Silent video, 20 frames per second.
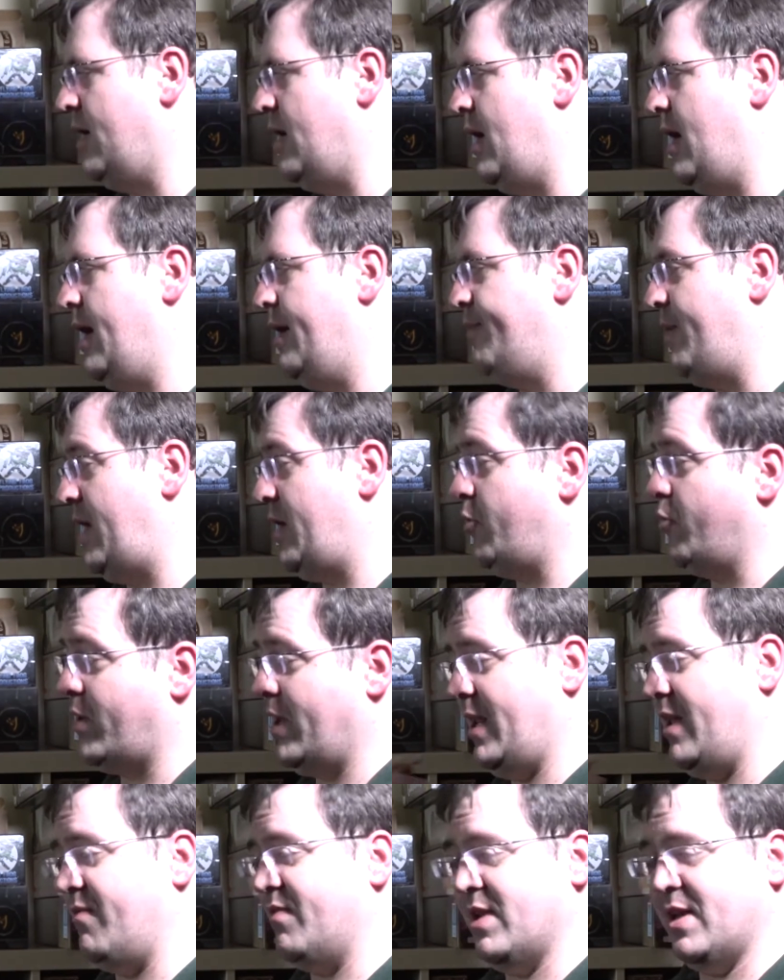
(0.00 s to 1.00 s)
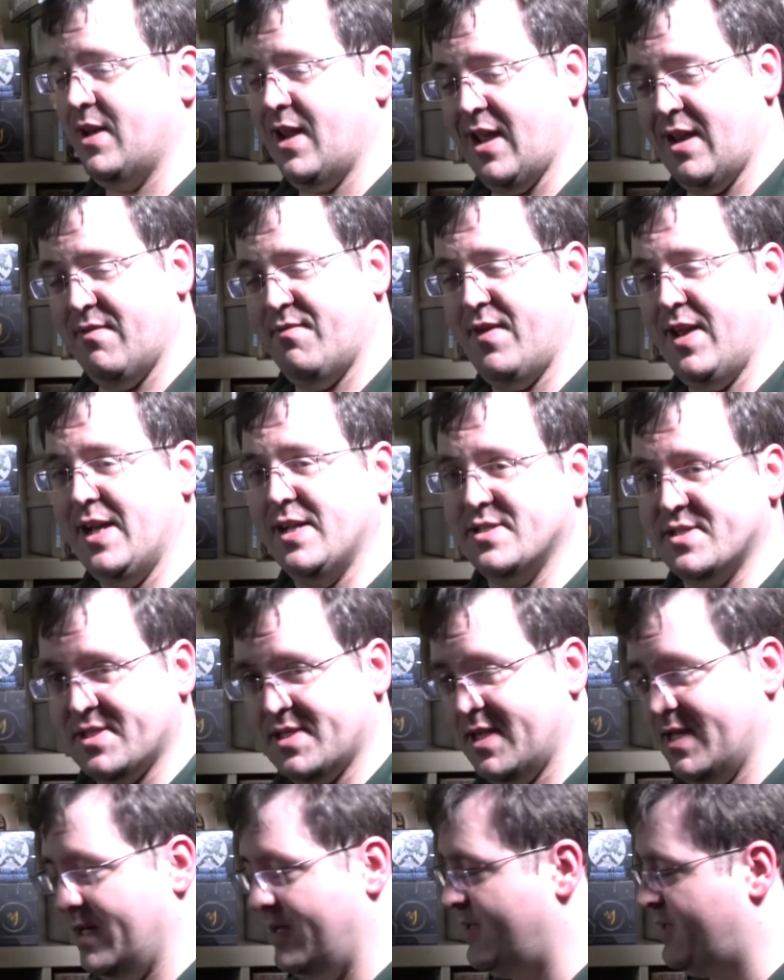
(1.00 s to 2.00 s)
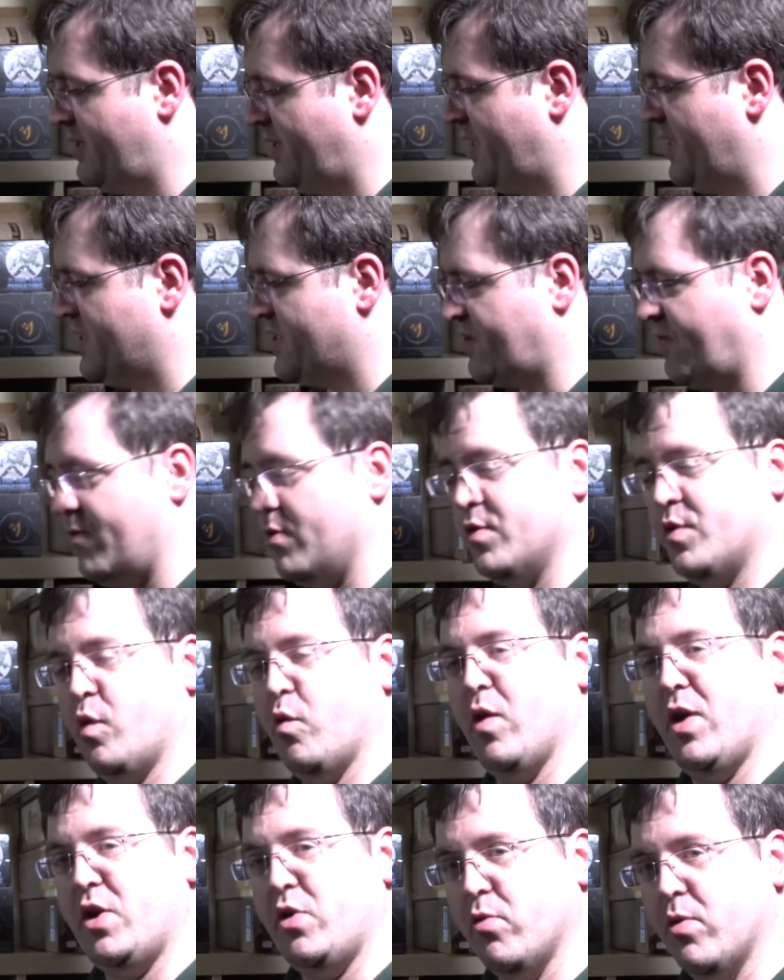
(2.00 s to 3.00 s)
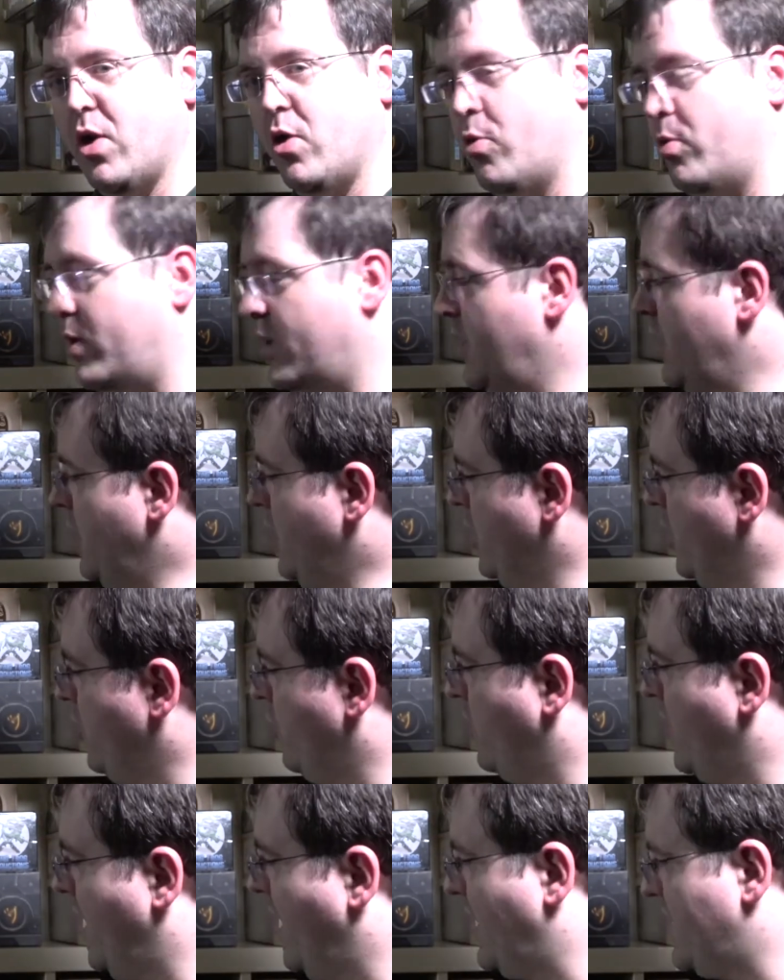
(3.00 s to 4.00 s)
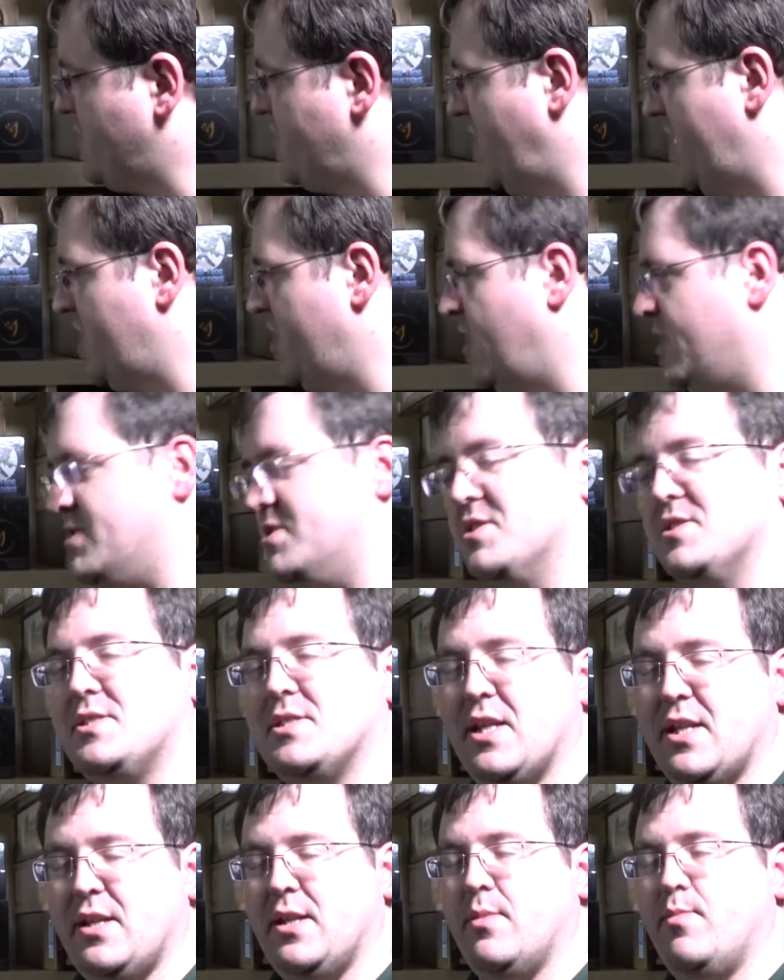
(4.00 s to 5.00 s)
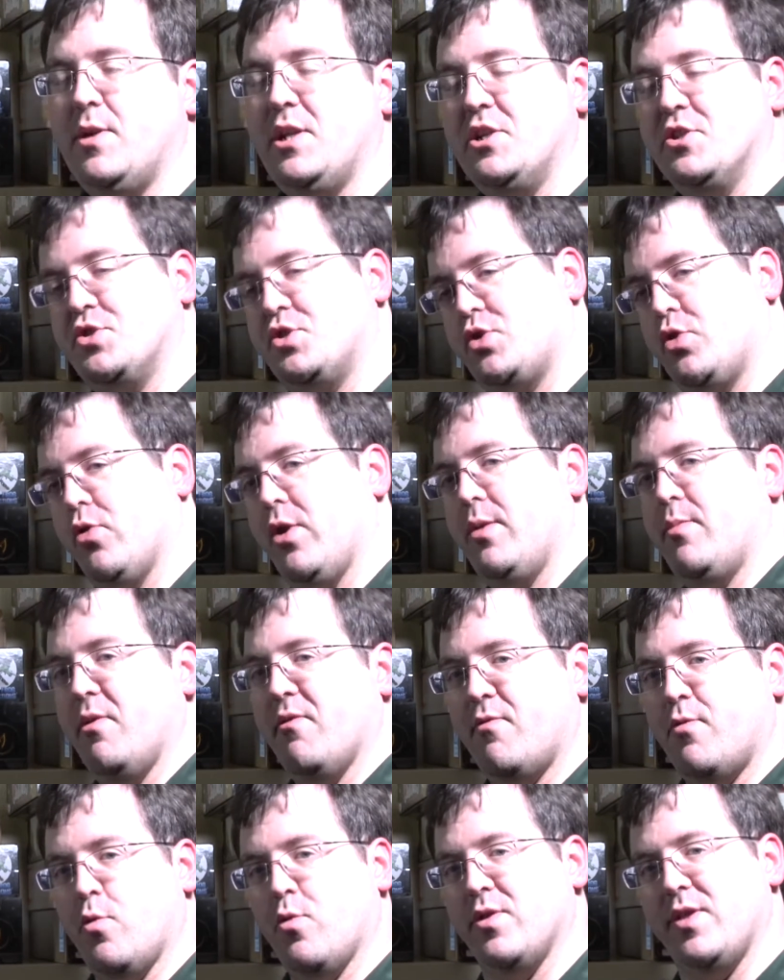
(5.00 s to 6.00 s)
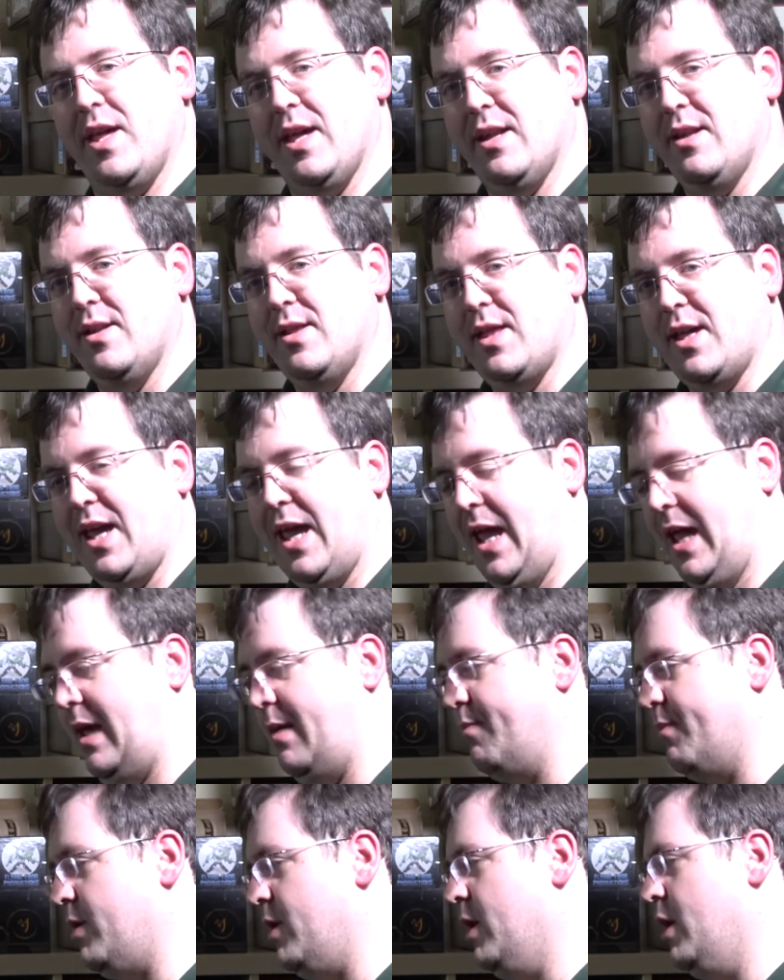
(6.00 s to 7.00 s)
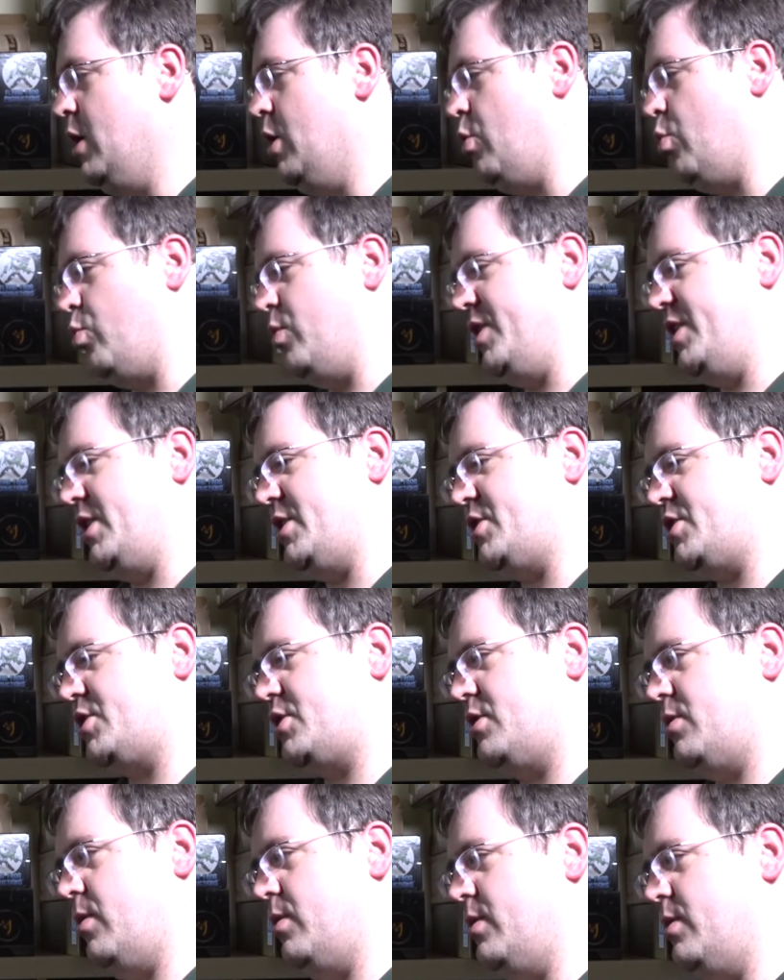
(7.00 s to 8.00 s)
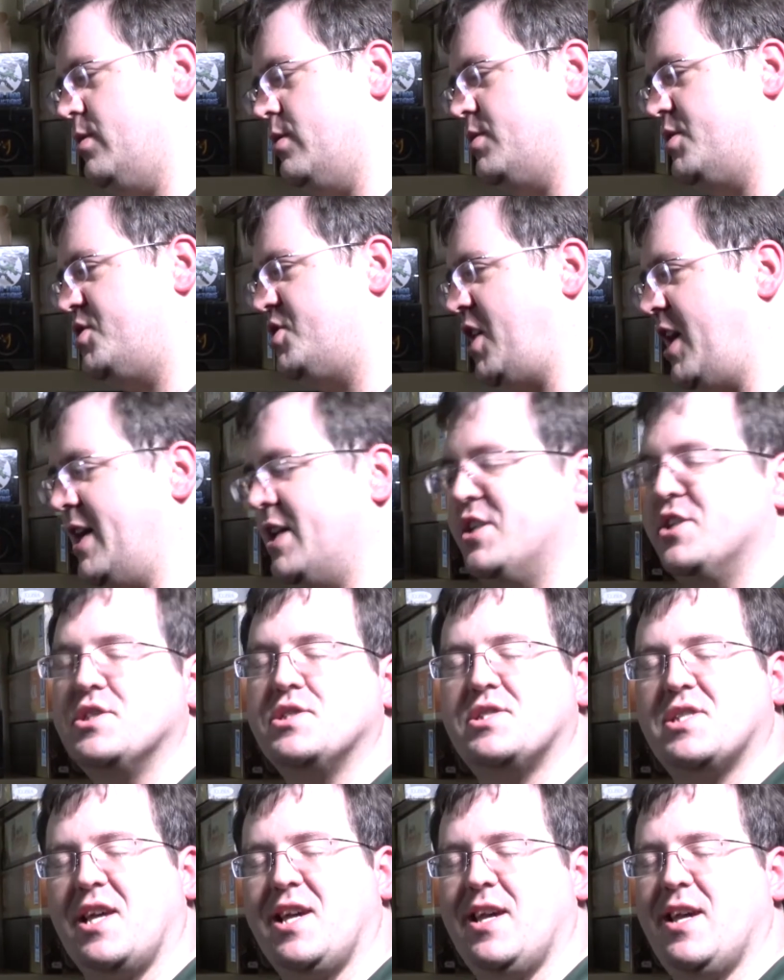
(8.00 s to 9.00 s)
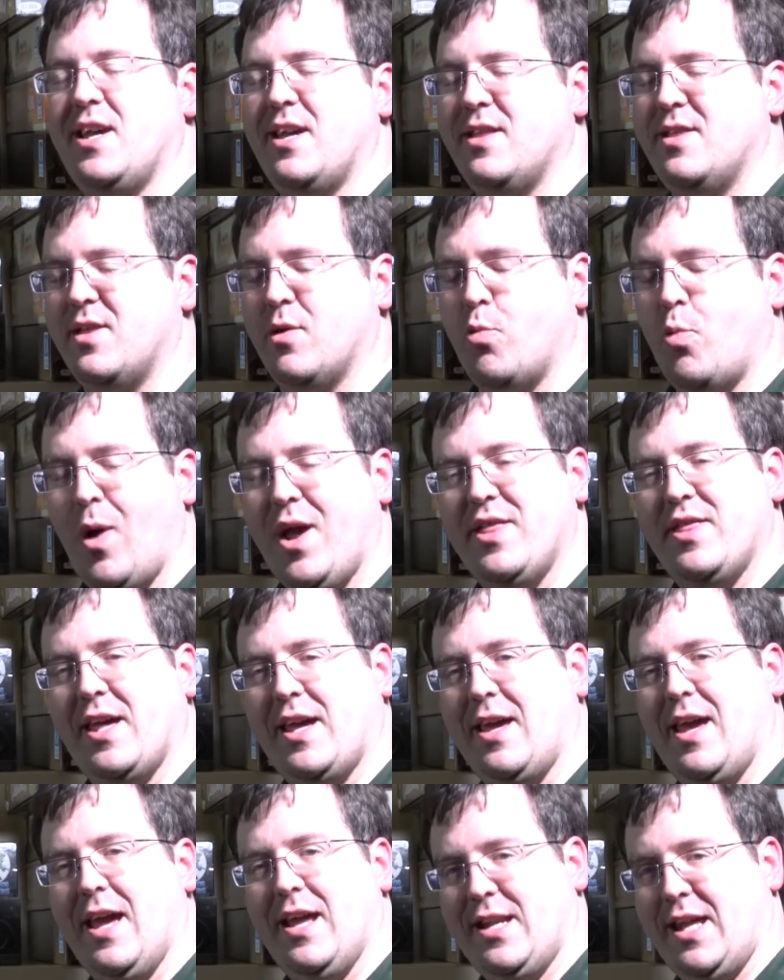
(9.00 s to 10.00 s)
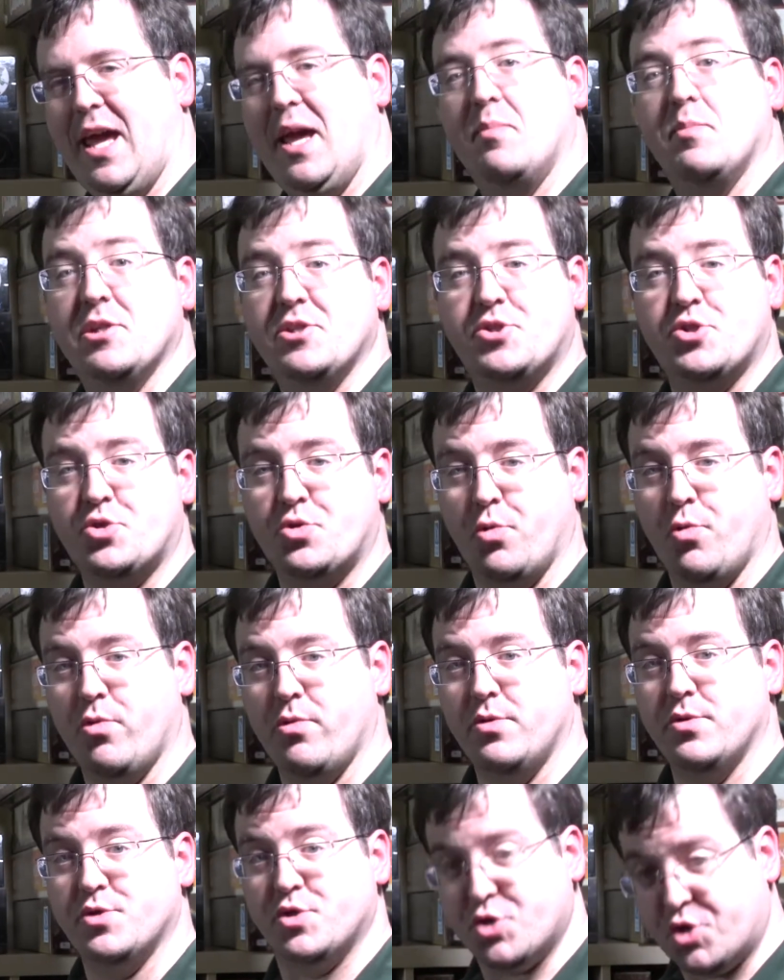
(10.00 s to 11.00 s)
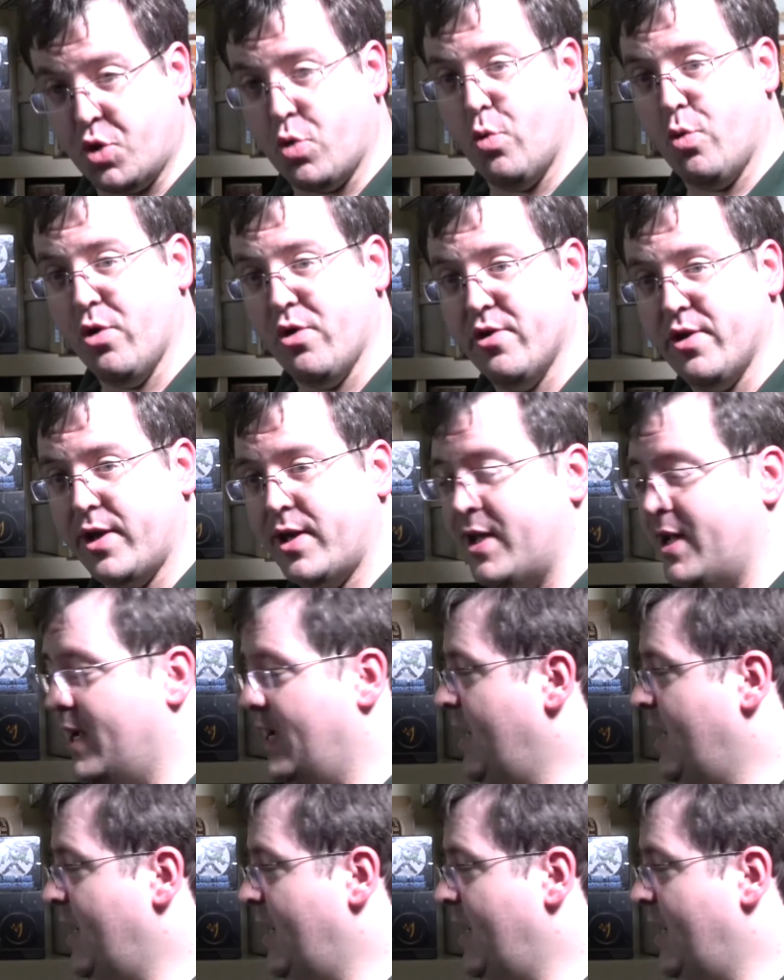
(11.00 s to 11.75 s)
and you can even advance this further on your own, you can actually cause the city to be destroyed before the end of the game, which changes the way the end game is scored,